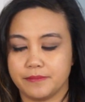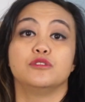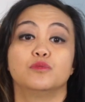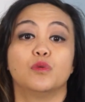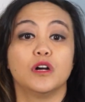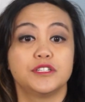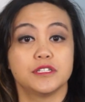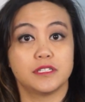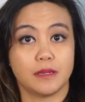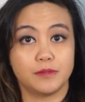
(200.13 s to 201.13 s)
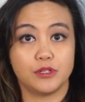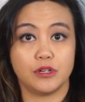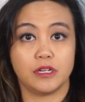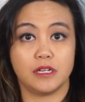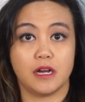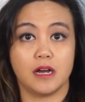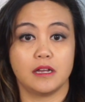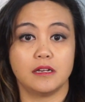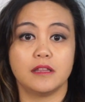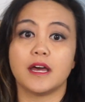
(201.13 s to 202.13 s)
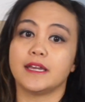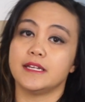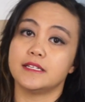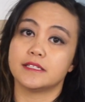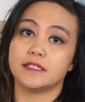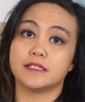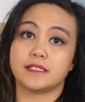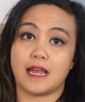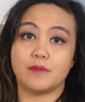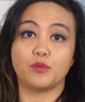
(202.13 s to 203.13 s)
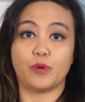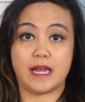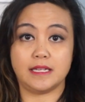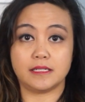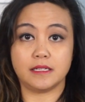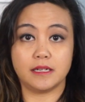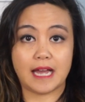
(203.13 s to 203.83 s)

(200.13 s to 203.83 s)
You want to substitute a yarn that is the same weight